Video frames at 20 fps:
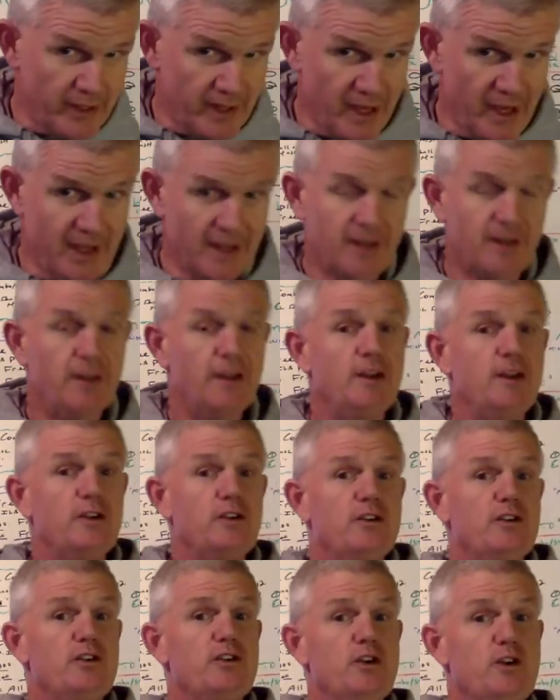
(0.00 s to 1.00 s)
that,
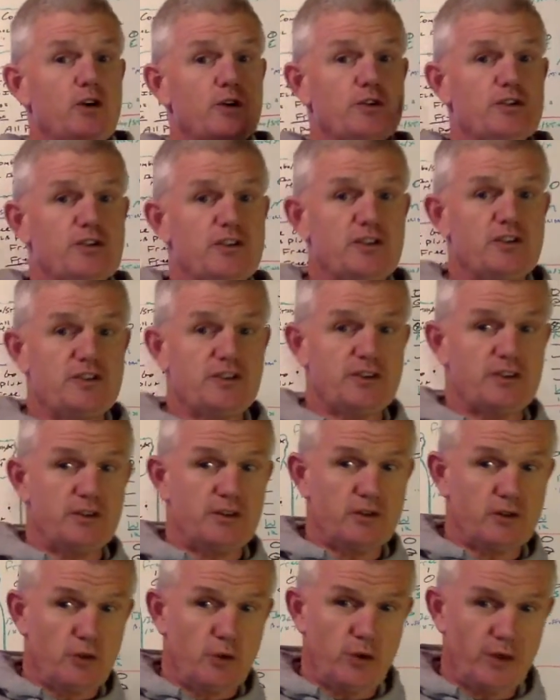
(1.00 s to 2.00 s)
the nose is
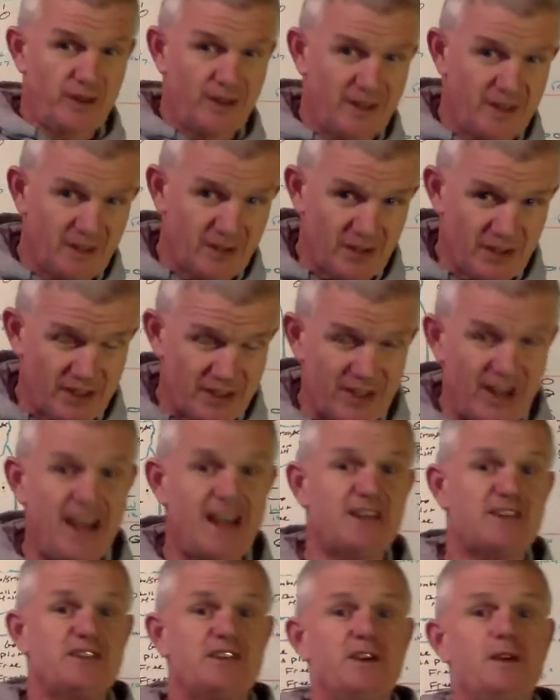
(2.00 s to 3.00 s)
doing the
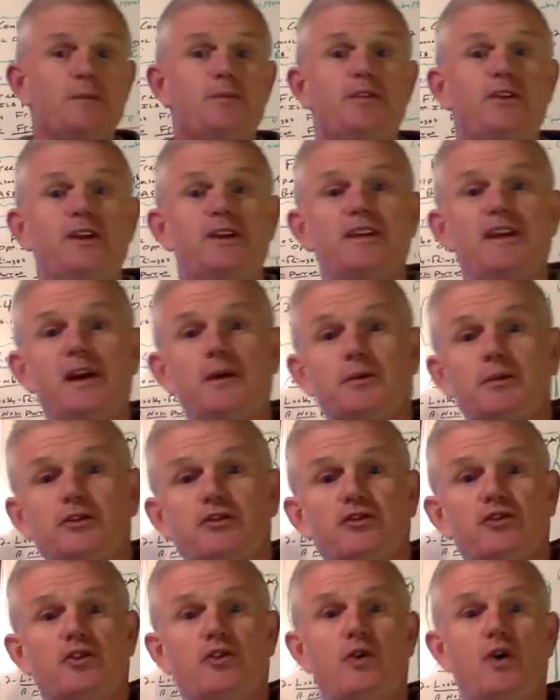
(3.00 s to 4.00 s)
exact same thing they would
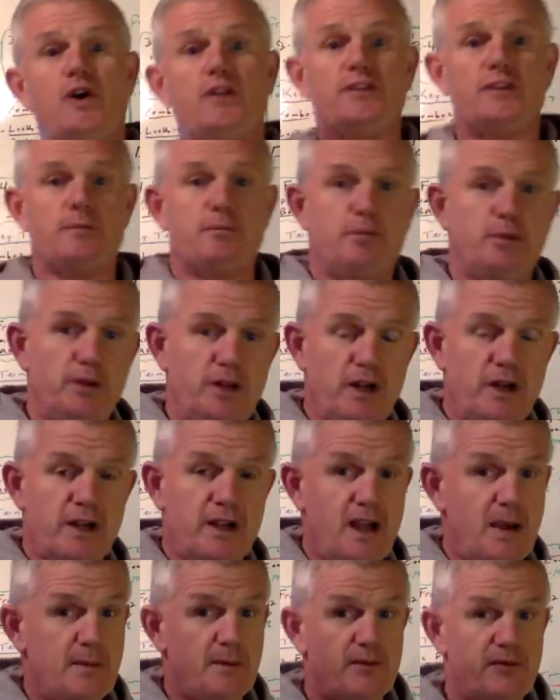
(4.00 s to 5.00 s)
do on the plug
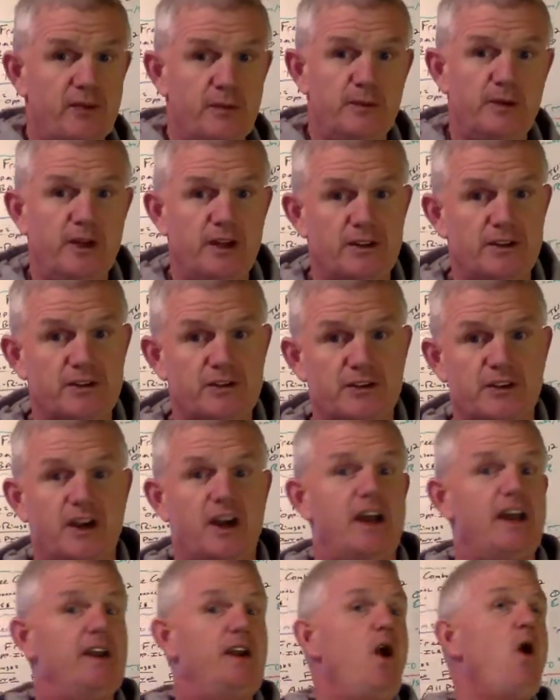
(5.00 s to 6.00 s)
coming from the other
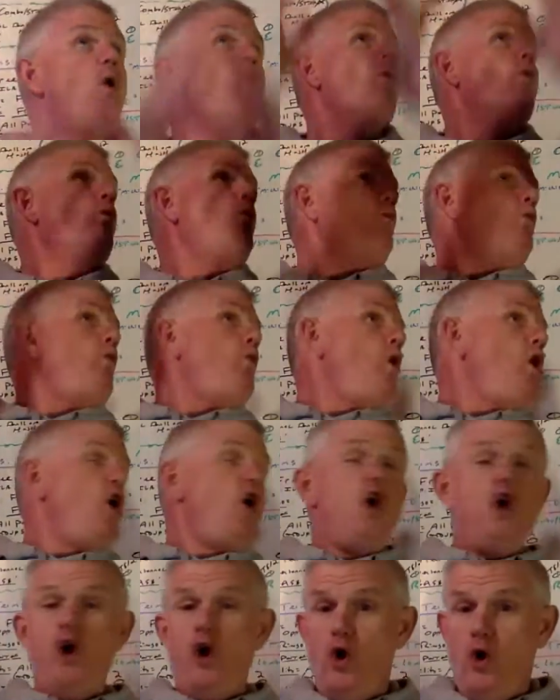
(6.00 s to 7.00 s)
side.
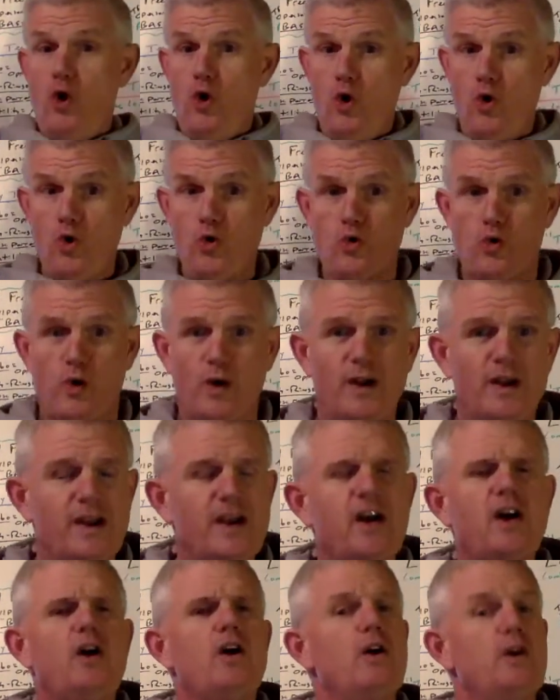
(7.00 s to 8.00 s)
Woohoo!
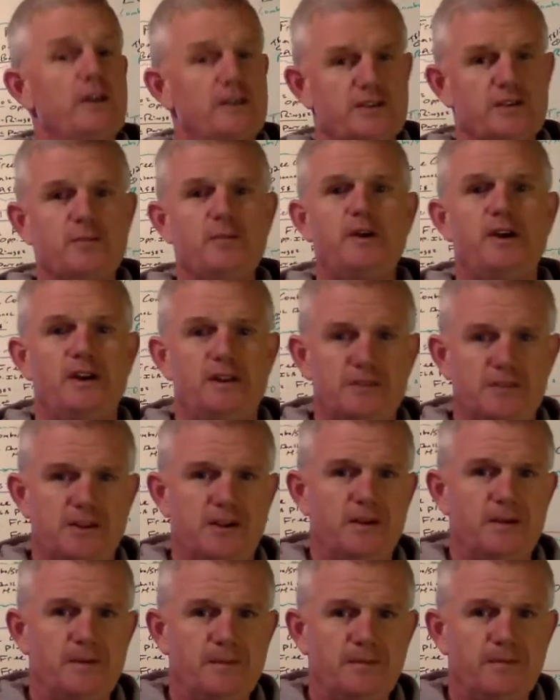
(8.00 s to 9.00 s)
Oh, it's amazing.
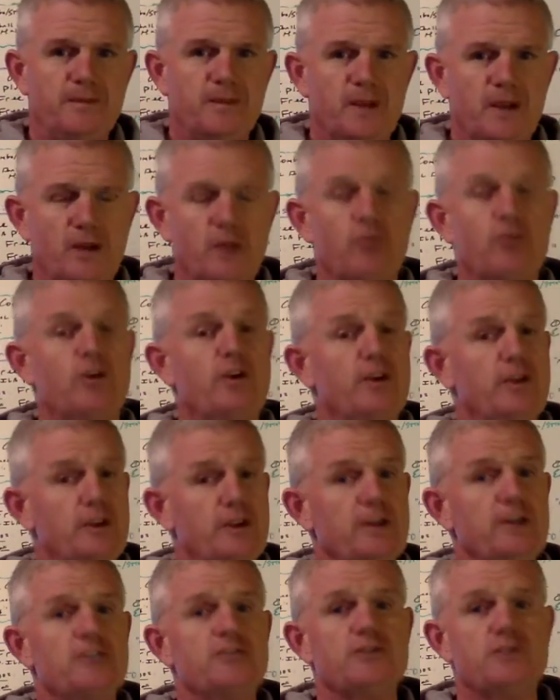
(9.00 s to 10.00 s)
It
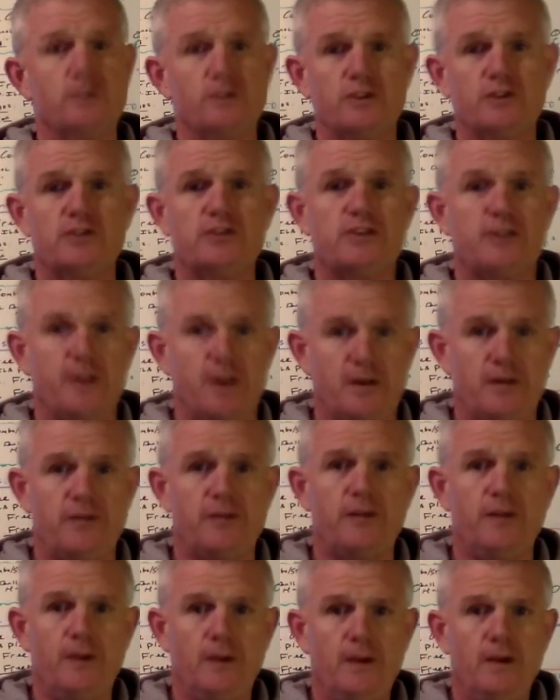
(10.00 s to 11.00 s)
really is good stuff.
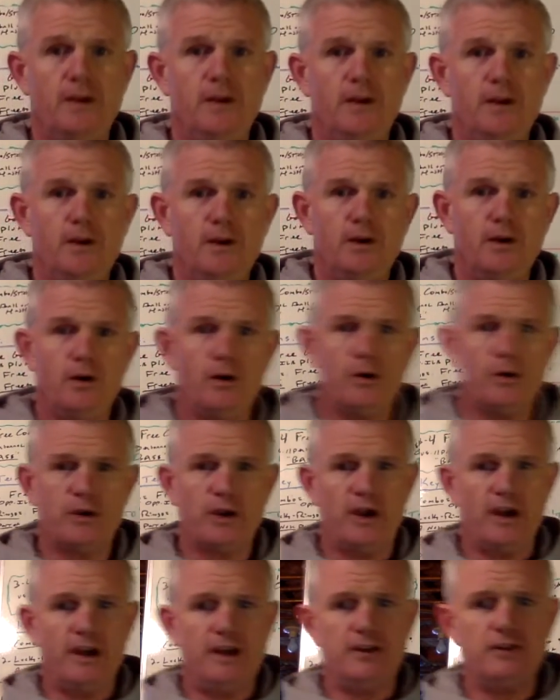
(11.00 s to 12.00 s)

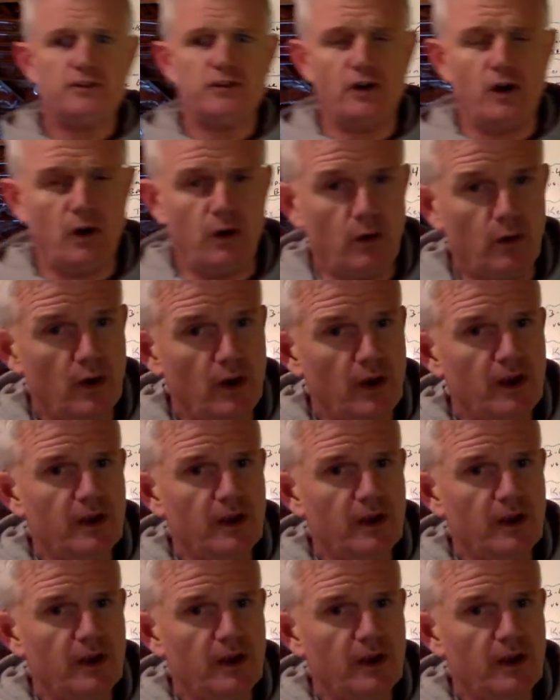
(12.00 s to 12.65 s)
Okay, so